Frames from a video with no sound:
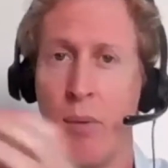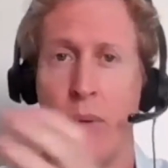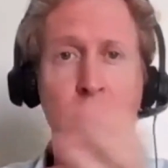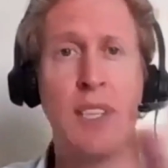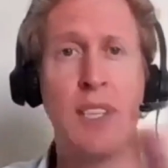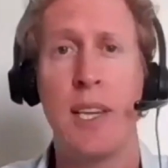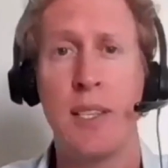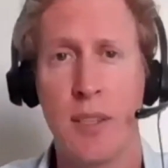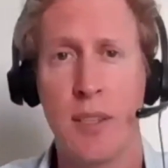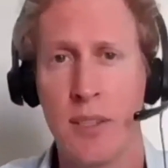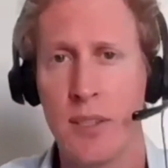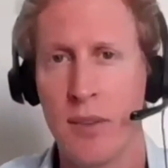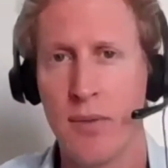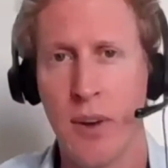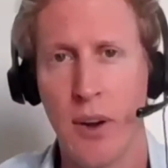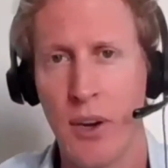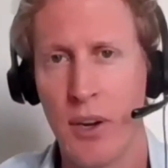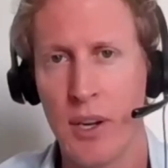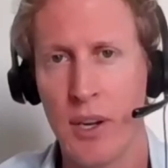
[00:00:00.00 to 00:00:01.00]
Tesla's a
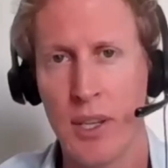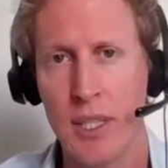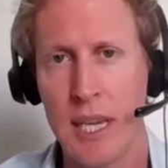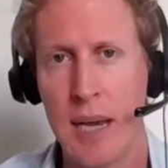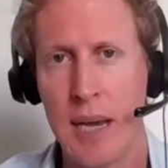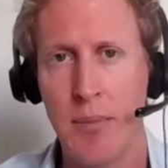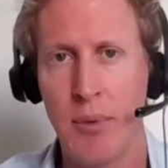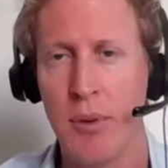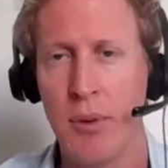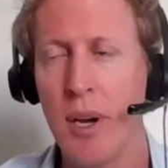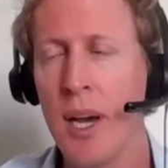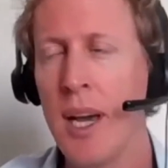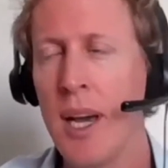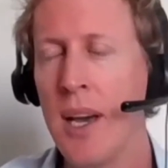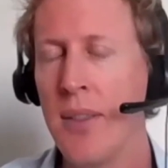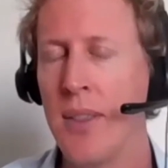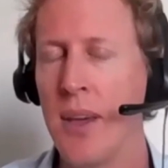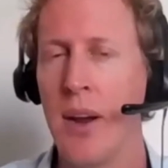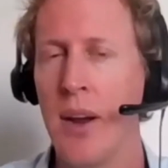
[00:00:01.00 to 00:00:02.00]
very good example.
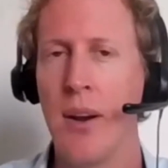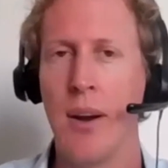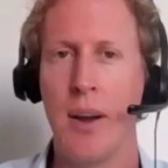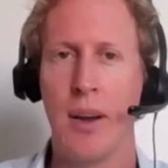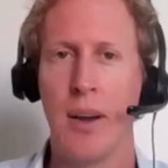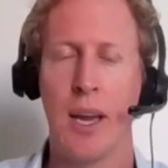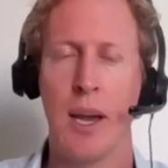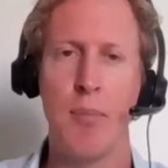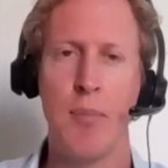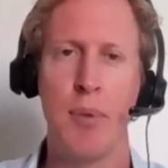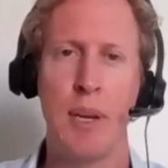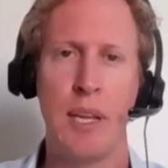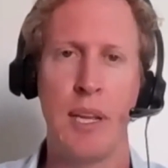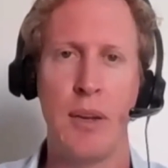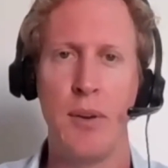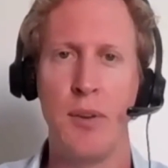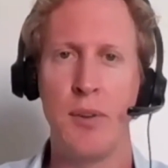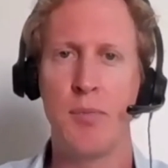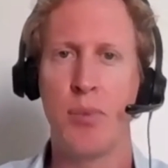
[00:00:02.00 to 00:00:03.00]
They're a company
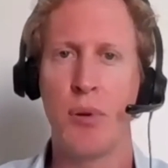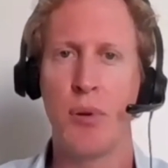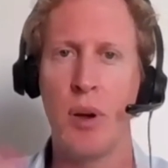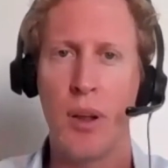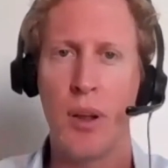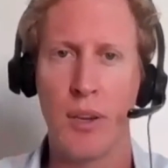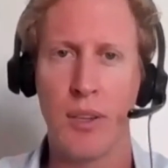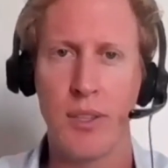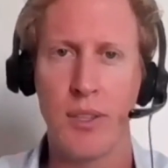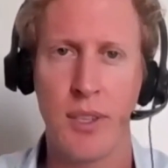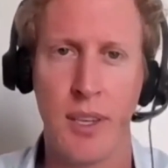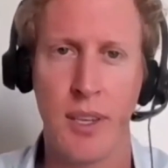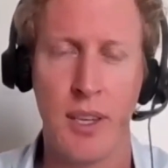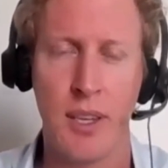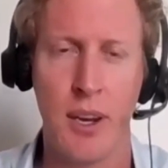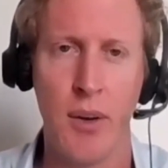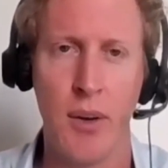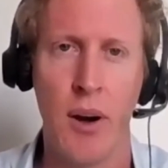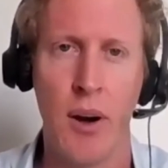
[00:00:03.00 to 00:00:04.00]
whose products,
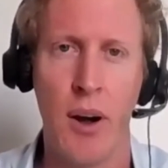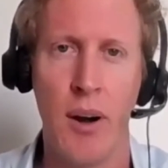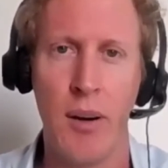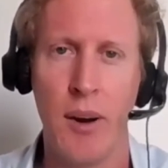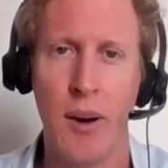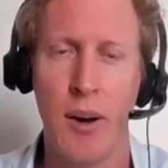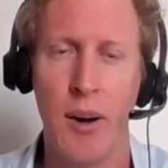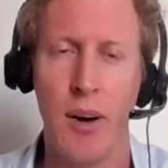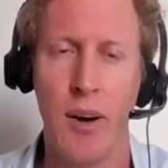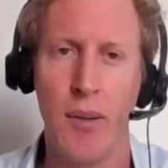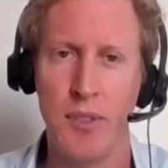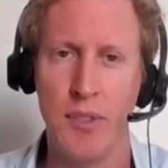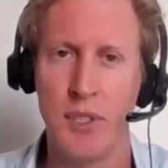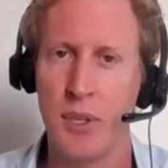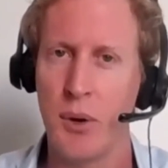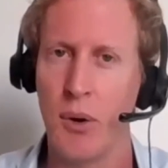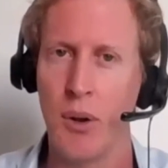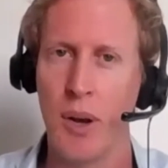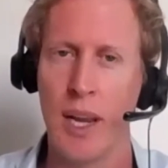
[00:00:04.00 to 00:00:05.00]
are
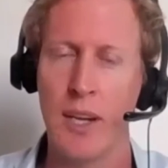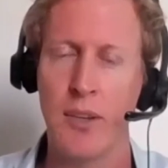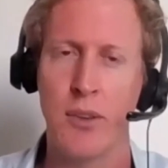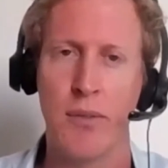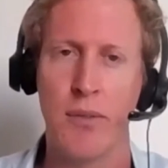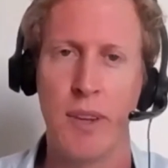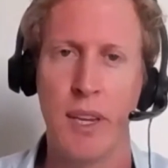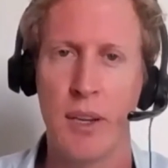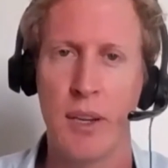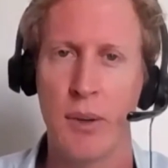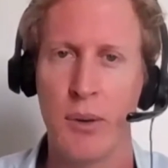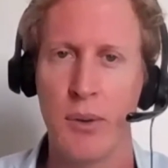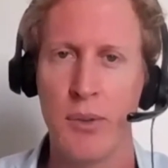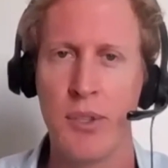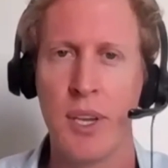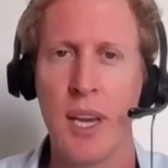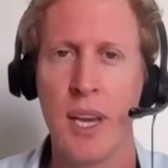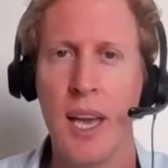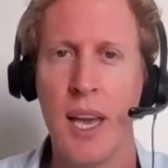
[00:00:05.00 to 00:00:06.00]
obviously all electric
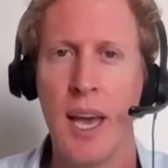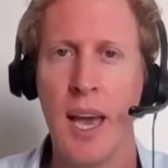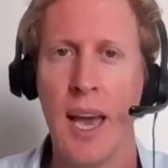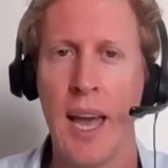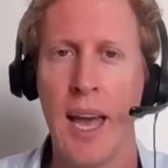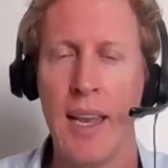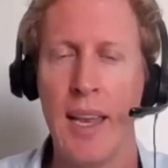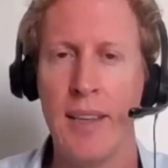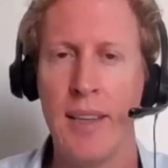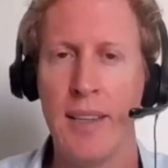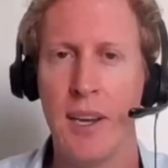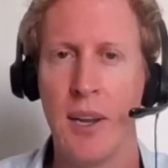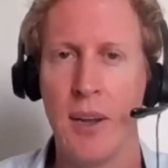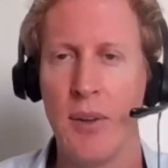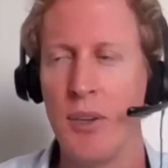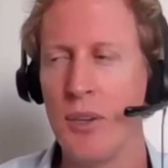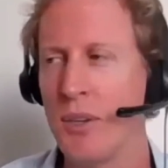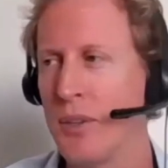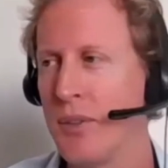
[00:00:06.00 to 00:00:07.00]
vehicles, and
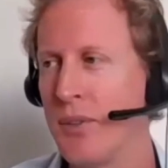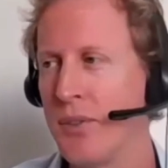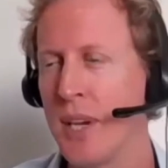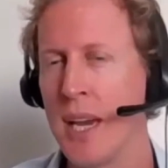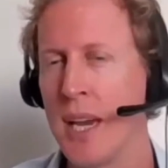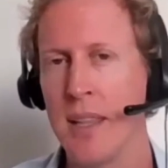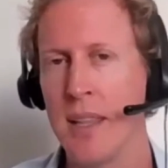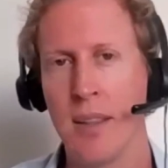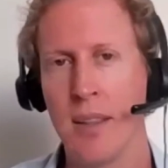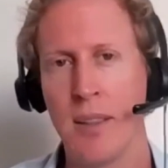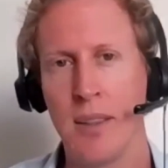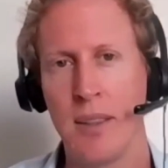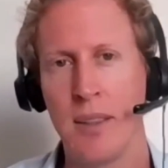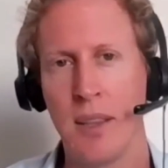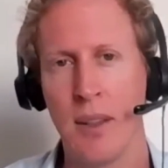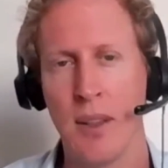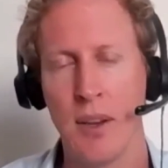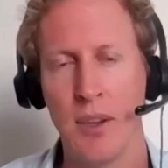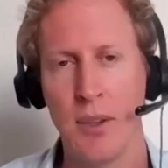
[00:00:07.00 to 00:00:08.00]
you can say that
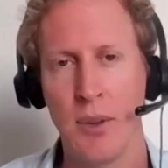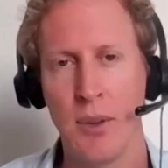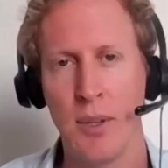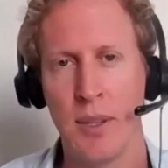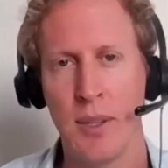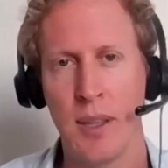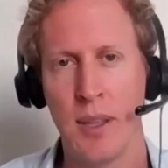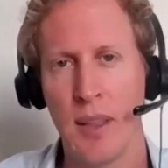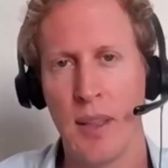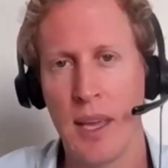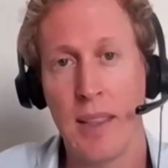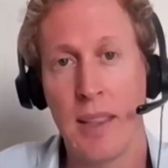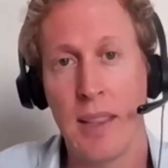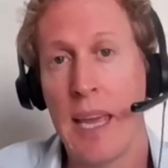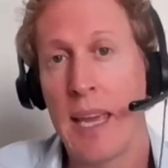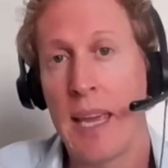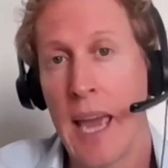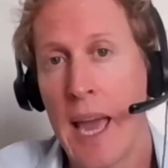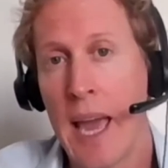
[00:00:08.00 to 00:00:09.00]
they're doing that.
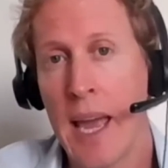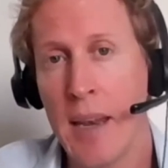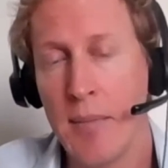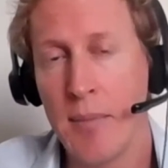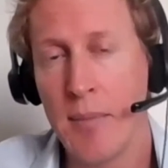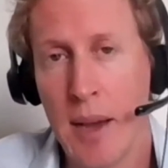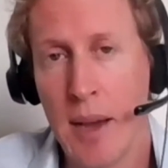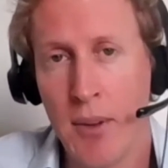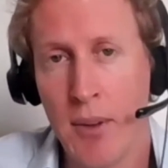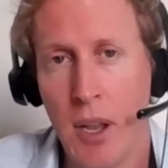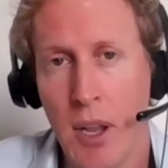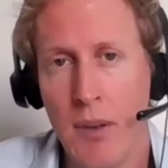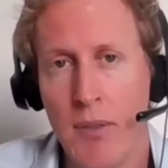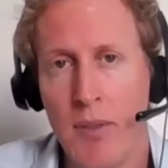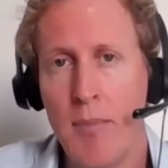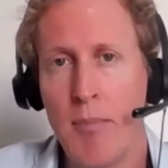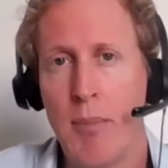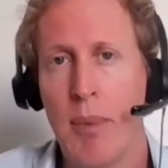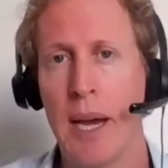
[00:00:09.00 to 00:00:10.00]
They can have a lot
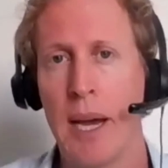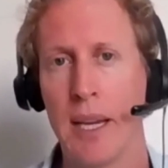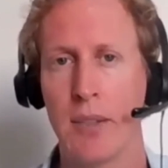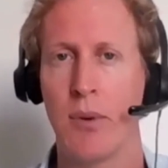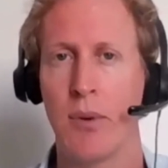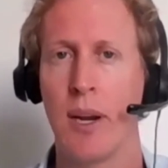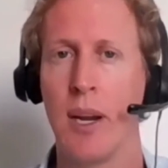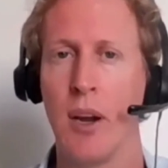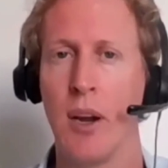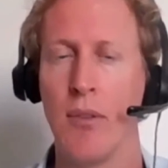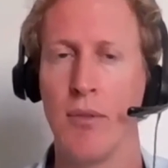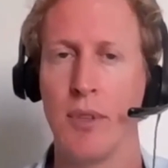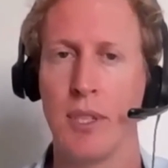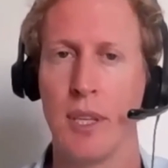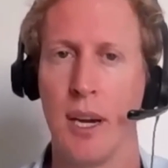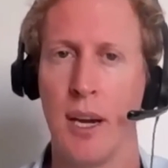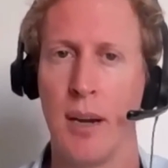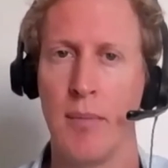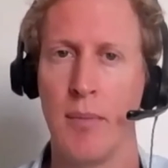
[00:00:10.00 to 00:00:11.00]
of impact, right, over
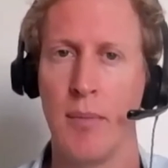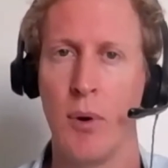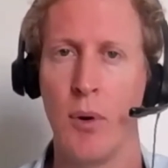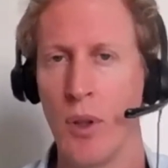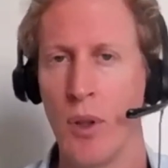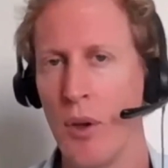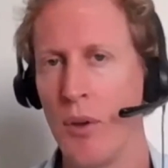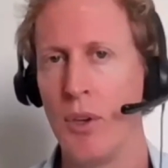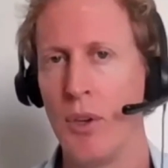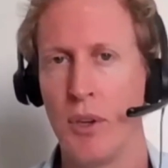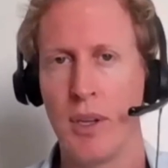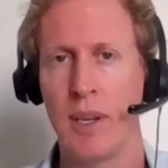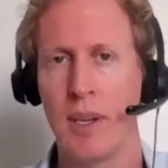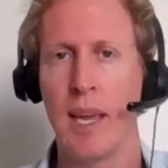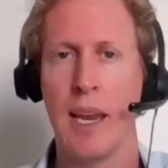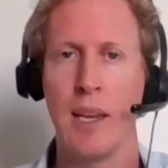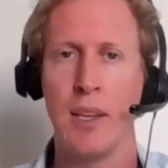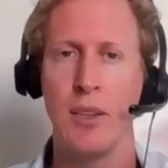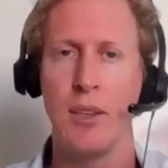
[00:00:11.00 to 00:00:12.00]
time. Although you can
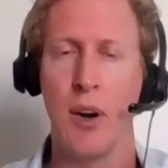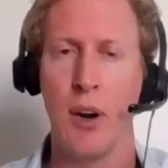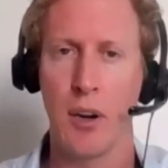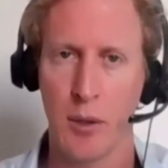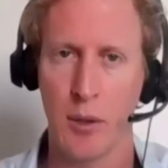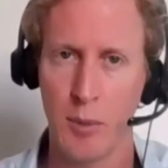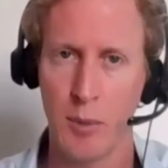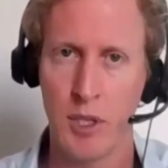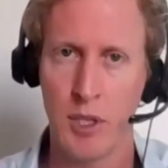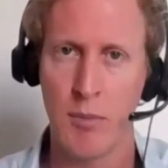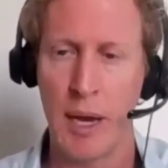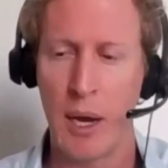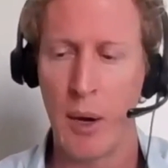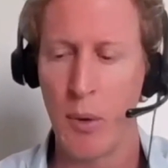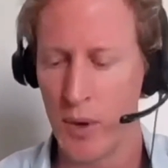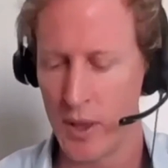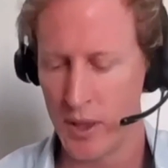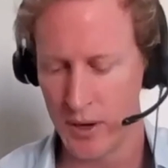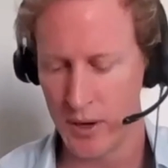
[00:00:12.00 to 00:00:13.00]
get into arguments
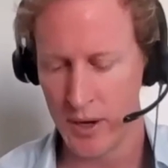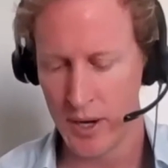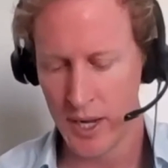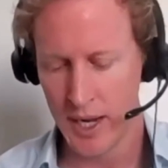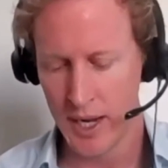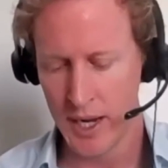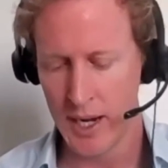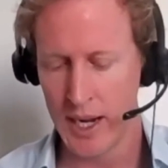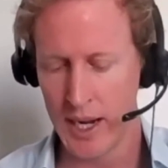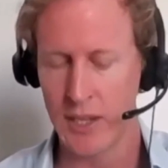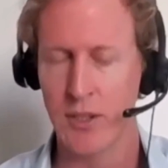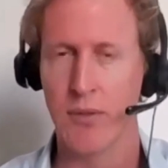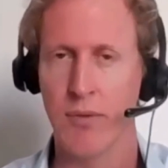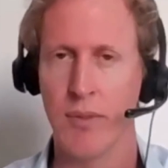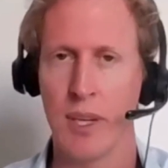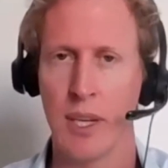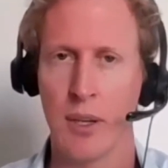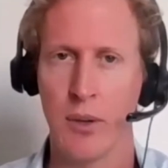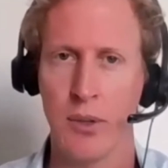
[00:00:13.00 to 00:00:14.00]
about whether
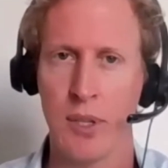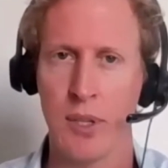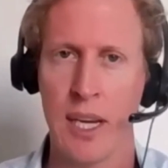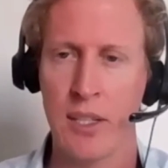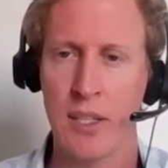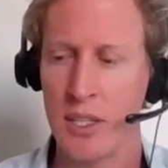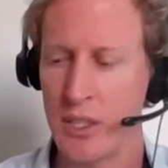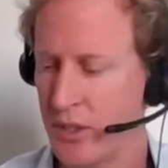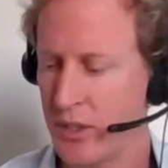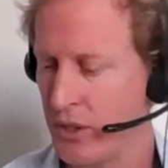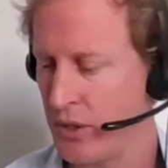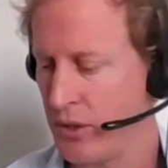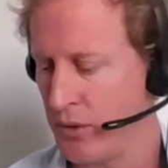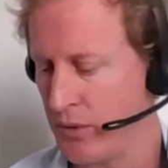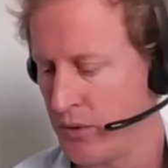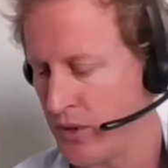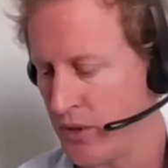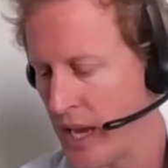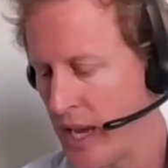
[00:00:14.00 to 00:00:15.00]
electric vehicles actually
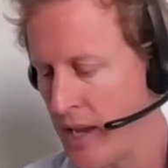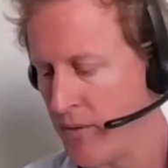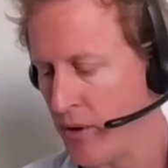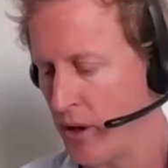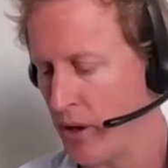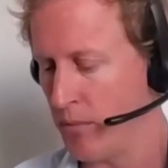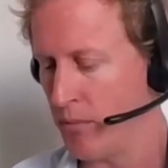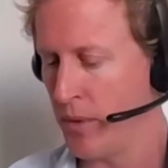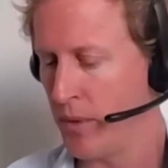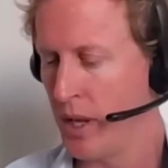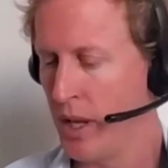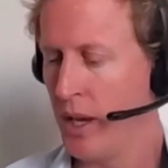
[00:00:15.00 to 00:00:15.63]
do save on